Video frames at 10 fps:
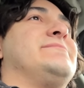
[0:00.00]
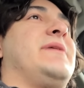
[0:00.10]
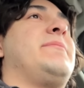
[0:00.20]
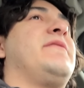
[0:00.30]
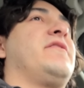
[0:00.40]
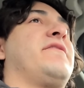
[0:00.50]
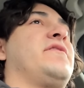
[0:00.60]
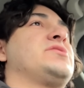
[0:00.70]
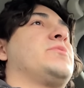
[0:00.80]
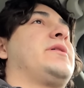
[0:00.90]
maybe for the
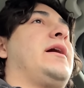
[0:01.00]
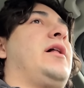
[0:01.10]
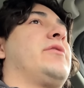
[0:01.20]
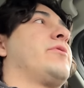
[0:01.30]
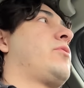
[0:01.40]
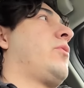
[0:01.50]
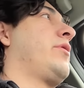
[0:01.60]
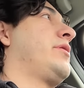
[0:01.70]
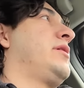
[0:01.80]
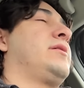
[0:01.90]
first workout, I'll
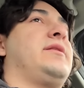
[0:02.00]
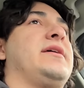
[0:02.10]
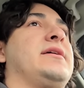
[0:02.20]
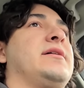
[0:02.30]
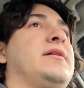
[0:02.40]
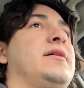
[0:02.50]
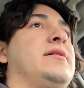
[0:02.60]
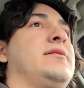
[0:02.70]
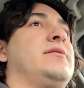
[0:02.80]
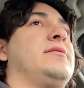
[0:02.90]
record like
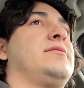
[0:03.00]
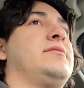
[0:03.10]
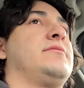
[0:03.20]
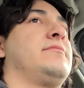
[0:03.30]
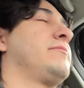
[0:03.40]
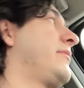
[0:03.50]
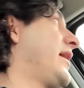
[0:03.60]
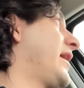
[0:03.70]
uh, my